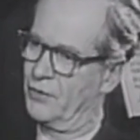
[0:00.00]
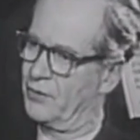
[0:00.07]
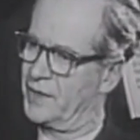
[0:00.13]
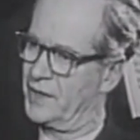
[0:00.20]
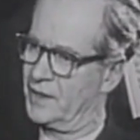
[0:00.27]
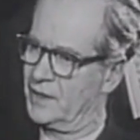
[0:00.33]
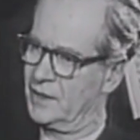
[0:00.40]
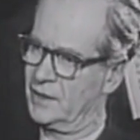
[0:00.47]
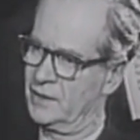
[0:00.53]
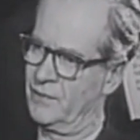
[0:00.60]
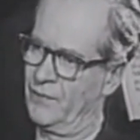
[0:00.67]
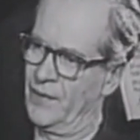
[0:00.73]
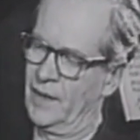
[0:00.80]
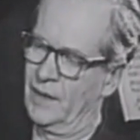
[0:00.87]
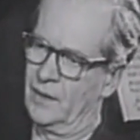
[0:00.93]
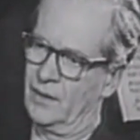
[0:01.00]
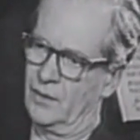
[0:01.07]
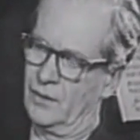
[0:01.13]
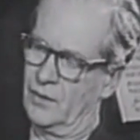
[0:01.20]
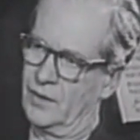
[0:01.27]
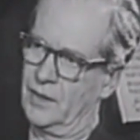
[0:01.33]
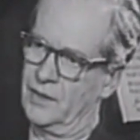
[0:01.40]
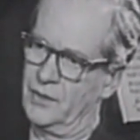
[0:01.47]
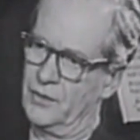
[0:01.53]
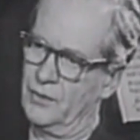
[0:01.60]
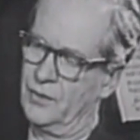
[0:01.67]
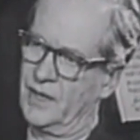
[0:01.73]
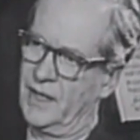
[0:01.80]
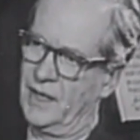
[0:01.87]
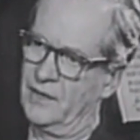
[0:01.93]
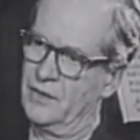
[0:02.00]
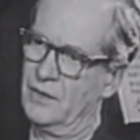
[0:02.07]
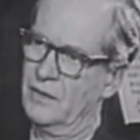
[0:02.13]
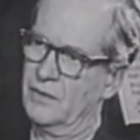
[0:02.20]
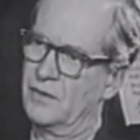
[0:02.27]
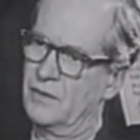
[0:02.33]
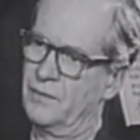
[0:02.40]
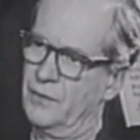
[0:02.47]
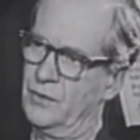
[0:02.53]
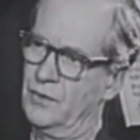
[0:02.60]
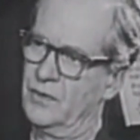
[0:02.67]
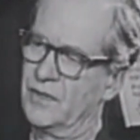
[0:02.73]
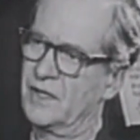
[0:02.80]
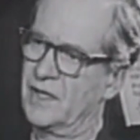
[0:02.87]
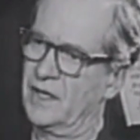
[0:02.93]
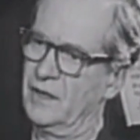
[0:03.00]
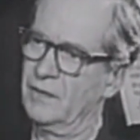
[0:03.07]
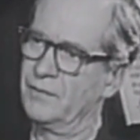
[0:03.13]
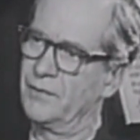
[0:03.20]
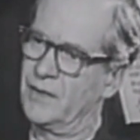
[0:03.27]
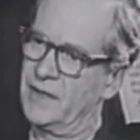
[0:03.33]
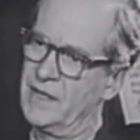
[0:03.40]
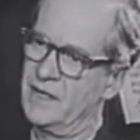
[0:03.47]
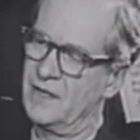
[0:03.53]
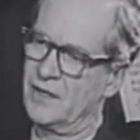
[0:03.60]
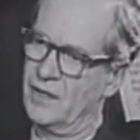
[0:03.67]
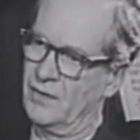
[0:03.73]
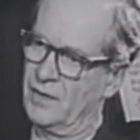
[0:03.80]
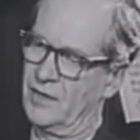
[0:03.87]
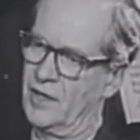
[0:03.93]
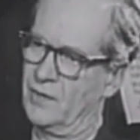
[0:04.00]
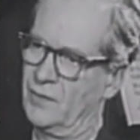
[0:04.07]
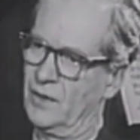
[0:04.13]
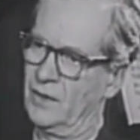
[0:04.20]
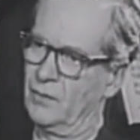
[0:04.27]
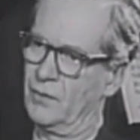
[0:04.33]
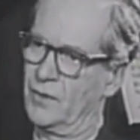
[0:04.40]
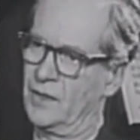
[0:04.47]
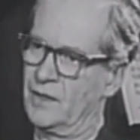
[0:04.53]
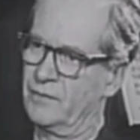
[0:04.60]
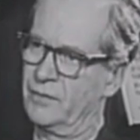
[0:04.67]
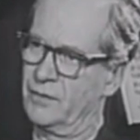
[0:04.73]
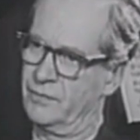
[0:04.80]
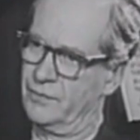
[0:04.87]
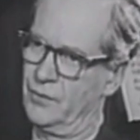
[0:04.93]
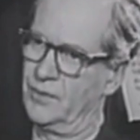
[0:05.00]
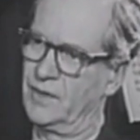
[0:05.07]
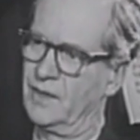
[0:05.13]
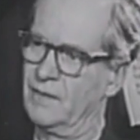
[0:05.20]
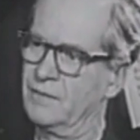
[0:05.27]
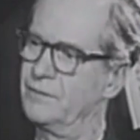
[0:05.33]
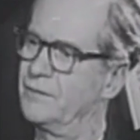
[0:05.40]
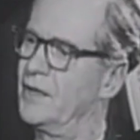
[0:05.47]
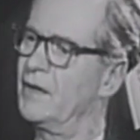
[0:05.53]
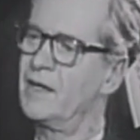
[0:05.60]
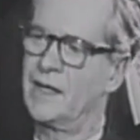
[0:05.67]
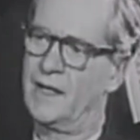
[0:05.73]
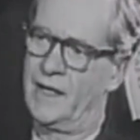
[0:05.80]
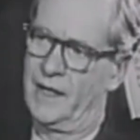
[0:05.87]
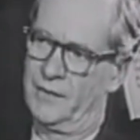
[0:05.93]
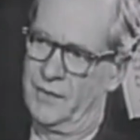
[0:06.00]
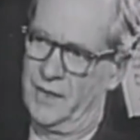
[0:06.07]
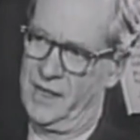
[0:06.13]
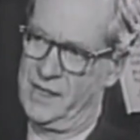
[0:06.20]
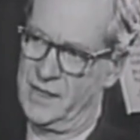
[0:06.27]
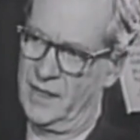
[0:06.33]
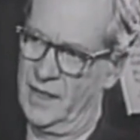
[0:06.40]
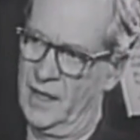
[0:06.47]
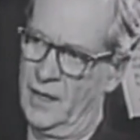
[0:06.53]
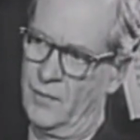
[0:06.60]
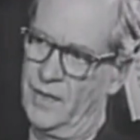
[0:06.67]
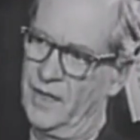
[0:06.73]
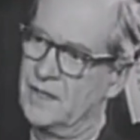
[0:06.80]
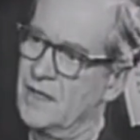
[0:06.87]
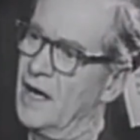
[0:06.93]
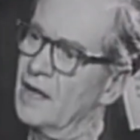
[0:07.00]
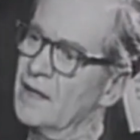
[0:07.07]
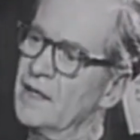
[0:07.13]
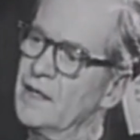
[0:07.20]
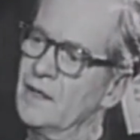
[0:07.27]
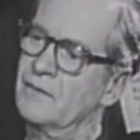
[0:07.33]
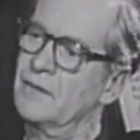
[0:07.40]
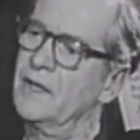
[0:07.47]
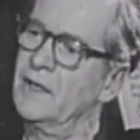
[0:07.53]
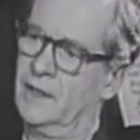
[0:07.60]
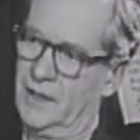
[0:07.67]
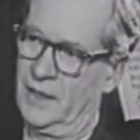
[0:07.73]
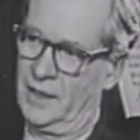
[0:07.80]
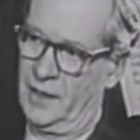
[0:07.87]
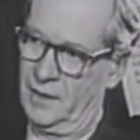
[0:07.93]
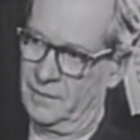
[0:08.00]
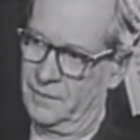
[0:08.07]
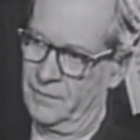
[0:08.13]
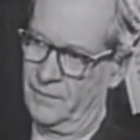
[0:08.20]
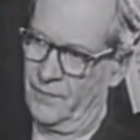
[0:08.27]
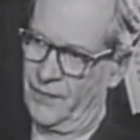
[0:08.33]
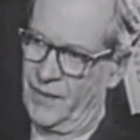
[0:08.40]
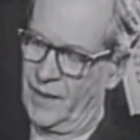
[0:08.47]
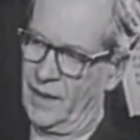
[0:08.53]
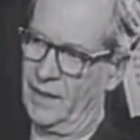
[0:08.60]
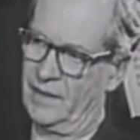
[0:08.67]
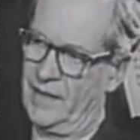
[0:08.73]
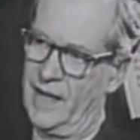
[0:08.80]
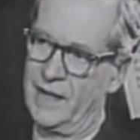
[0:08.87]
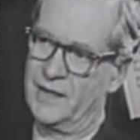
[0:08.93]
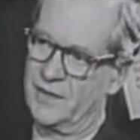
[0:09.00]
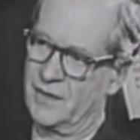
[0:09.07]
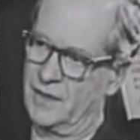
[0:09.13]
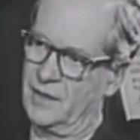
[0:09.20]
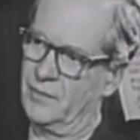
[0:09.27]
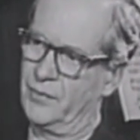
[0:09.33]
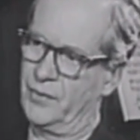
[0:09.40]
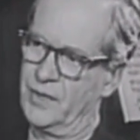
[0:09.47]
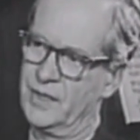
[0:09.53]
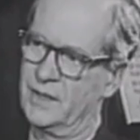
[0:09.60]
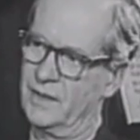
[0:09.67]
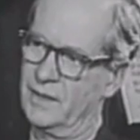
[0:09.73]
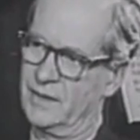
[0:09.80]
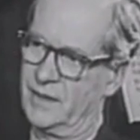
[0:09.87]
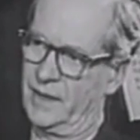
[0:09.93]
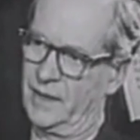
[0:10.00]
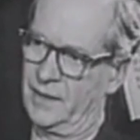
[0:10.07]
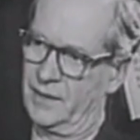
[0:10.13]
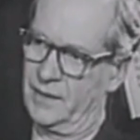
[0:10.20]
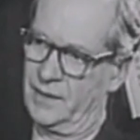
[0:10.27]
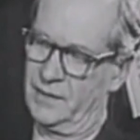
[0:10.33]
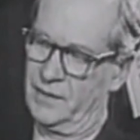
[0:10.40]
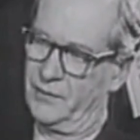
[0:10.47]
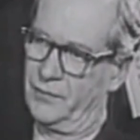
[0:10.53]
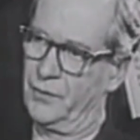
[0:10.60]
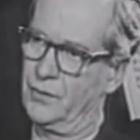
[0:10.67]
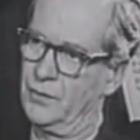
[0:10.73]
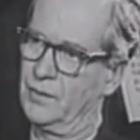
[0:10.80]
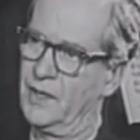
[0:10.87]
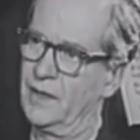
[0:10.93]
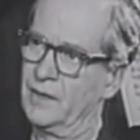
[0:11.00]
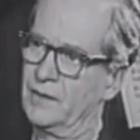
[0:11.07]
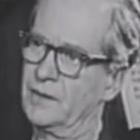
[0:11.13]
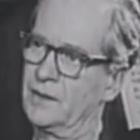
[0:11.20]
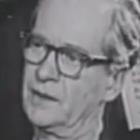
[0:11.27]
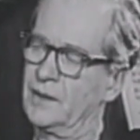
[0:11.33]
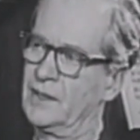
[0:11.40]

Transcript: hungrier, or you can use food skillfully so that it will work for food at a very high rate when it's hardly hungry at all. And that is the important thing. If you want